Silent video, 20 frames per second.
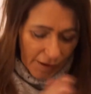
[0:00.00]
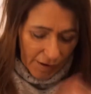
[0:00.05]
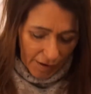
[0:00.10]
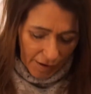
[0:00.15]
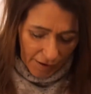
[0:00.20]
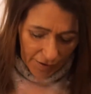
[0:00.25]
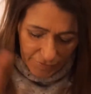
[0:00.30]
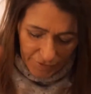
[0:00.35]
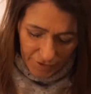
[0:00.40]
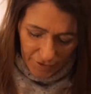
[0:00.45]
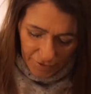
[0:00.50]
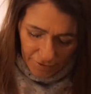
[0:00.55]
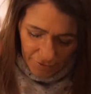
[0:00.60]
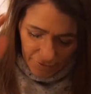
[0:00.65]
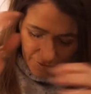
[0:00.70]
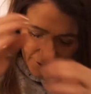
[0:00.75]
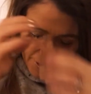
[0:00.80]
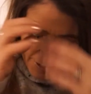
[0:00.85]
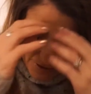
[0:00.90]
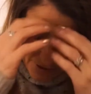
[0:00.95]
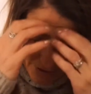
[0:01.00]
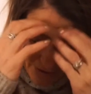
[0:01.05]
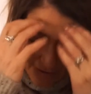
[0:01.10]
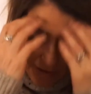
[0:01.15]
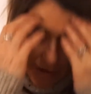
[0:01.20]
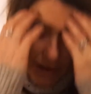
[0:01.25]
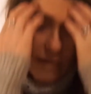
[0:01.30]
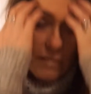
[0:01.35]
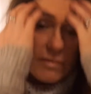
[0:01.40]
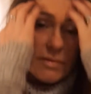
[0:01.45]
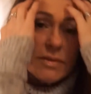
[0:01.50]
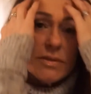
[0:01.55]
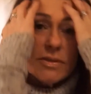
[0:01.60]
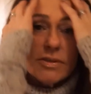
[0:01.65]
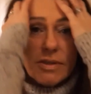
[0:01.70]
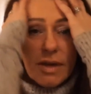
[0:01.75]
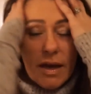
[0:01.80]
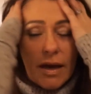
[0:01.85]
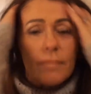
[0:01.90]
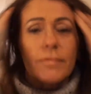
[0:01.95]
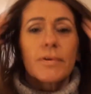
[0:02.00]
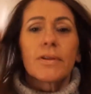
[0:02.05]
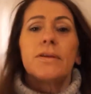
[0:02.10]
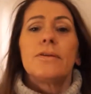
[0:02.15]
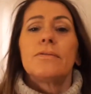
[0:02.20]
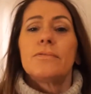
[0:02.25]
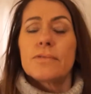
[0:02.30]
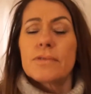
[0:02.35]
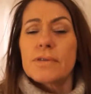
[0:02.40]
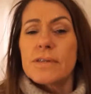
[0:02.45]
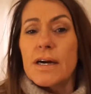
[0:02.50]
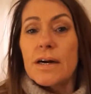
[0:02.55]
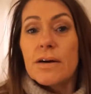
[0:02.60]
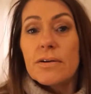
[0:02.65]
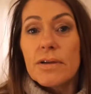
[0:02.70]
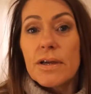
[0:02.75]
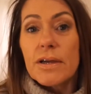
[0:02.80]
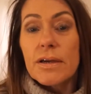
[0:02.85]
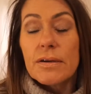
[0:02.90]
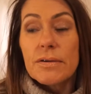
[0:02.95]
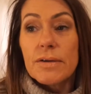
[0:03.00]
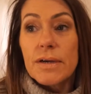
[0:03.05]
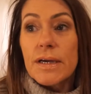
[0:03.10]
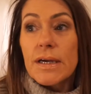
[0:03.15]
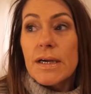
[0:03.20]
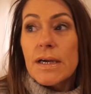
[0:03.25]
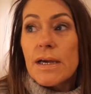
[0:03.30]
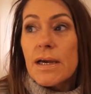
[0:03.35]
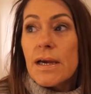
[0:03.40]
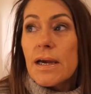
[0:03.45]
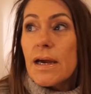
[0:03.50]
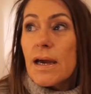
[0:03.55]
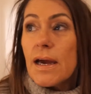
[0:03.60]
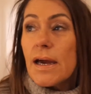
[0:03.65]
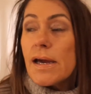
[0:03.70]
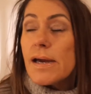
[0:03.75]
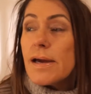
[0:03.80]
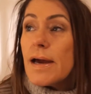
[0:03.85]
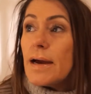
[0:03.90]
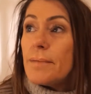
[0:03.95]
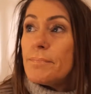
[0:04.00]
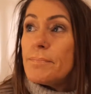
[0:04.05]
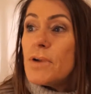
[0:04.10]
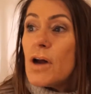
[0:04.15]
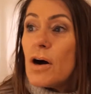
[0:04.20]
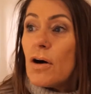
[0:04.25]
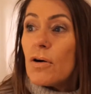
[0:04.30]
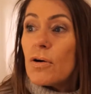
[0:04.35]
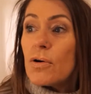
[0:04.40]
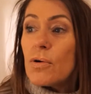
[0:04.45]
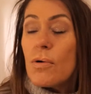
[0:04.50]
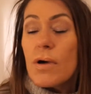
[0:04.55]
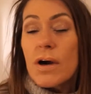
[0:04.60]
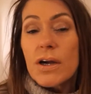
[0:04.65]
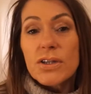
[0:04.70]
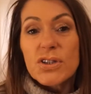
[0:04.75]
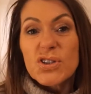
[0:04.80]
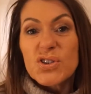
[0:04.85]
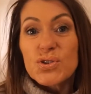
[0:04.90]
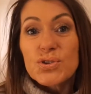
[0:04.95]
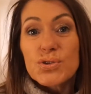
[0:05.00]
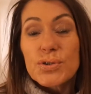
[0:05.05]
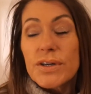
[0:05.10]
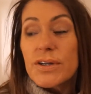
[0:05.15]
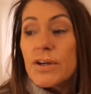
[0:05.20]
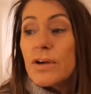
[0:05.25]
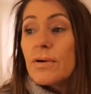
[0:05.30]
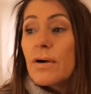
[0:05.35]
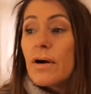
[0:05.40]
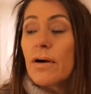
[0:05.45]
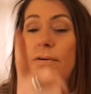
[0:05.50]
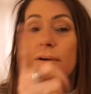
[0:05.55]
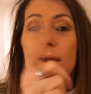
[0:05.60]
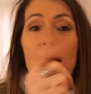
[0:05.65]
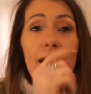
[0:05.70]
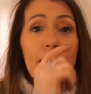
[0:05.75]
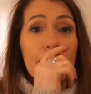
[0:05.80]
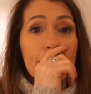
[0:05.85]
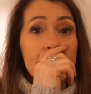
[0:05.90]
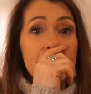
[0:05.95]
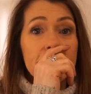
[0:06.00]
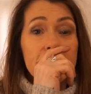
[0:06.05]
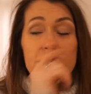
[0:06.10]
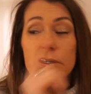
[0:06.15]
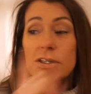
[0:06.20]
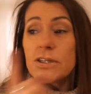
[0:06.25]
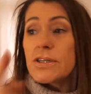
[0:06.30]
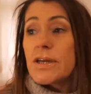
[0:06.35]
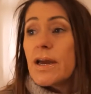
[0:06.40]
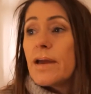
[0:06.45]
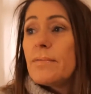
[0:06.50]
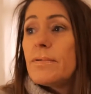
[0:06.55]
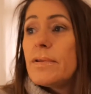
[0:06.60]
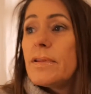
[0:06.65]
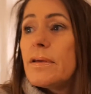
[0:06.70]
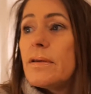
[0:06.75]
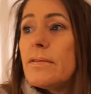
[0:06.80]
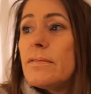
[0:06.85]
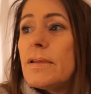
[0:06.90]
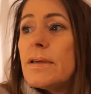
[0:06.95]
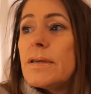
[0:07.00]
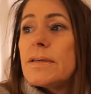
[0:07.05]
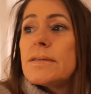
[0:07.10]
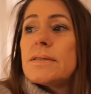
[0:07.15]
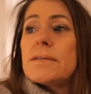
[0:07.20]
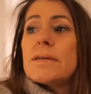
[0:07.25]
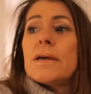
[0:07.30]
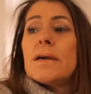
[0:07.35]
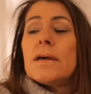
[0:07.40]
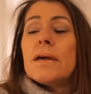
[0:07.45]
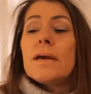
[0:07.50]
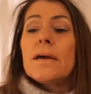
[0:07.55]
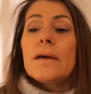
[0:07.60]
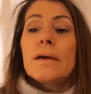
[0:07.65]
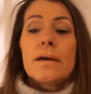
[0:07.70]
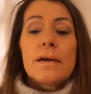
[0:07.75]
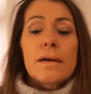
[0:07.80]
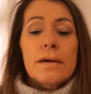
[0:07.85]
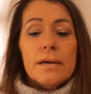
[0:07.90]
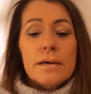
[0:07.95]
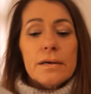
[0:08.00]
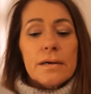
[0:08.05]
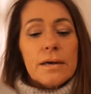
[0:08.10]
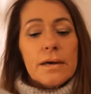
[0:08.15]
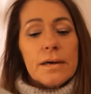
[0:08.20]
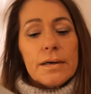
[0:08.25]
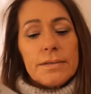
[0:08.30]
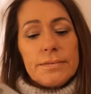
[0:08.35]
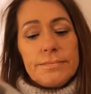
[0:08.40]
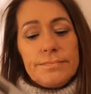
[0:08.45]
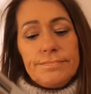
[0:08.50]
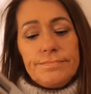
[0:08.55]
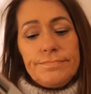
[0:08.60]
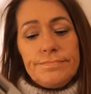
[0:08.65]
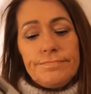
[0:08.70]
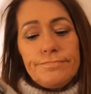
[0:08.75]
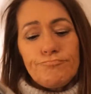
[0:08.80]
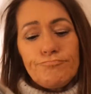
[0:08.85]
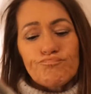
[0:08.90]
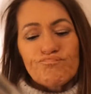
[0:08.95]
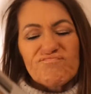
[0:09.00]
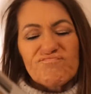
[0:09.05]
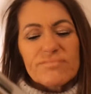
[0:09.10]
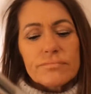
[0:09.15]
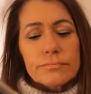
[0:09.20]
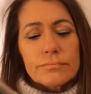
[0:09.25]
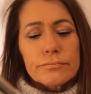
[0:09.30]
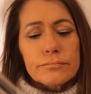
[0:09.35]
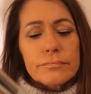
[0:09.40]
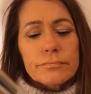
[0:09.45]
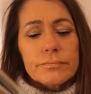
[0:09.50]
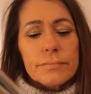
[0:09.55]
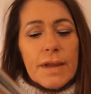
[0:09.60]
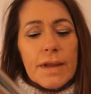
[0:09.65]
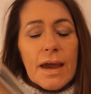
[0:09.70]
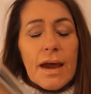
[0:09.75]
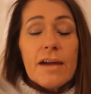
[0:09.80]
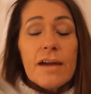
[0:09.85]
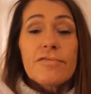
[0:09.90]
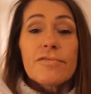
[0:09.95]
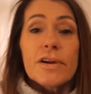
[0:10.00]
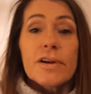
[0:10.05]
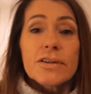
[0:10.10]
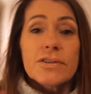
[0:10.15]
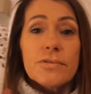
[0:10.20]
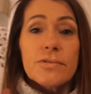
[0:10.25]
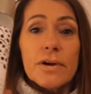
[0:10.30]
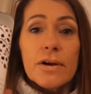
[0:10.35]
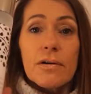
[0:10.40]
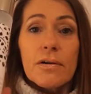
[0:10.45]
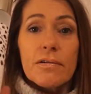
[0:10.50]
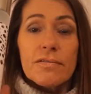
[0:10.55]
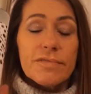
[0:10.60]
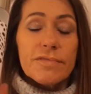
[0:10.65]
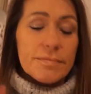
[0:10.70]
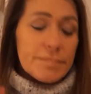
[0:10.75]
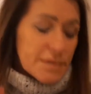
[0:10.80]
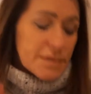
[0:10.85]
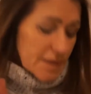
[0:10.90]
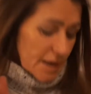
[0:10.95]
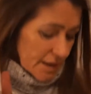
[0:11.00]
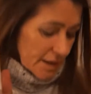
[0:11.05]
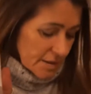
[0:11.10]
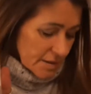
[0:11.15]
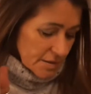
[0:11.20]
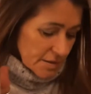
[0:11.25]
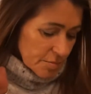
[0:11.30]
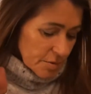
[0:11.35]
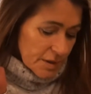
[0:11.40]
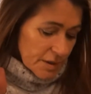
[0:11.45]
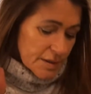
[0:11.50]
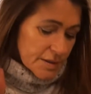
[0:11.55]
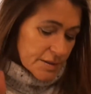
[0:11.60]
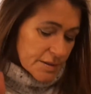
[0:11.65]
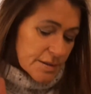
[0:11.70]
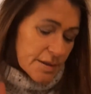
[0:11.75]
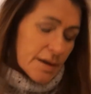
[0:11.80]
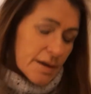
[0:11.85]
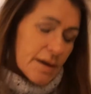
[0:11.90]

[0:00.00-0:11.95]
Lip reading: Have I got anything else to share with you? We'll tell you. I'm not quite sure. I don't. Oh, yeah, I wanted to share with you this air freshener I got from Sainsbury's.